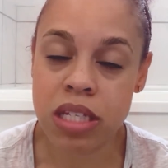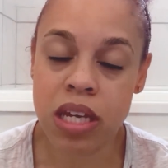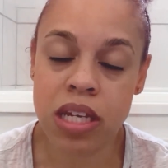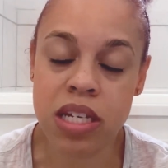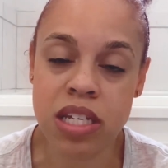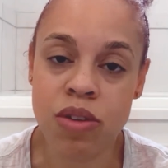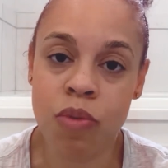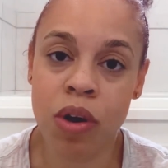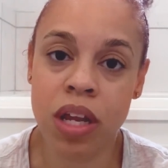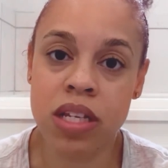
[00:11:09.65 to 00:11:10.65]
He doesn't
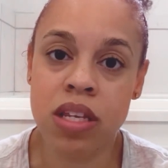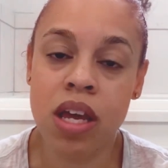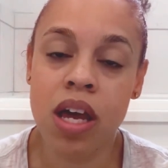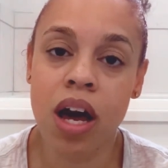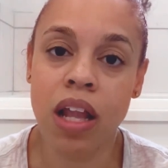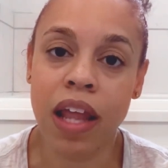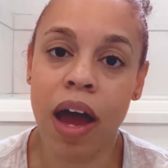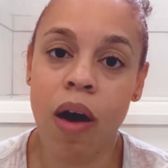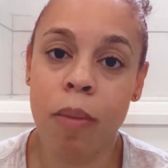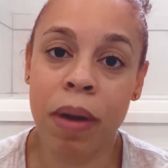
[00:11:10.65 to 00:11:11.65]
want it
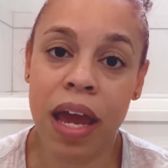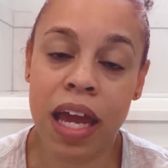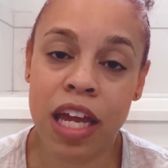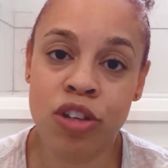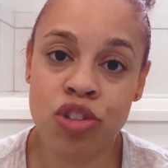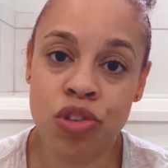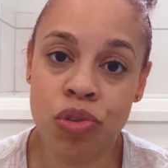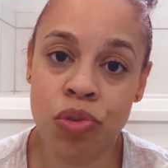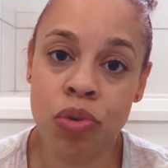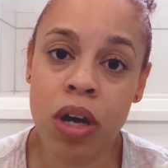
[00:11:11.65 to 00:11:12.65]
allow our pain
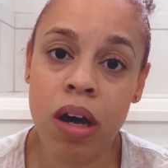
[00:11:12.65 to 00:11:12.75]
to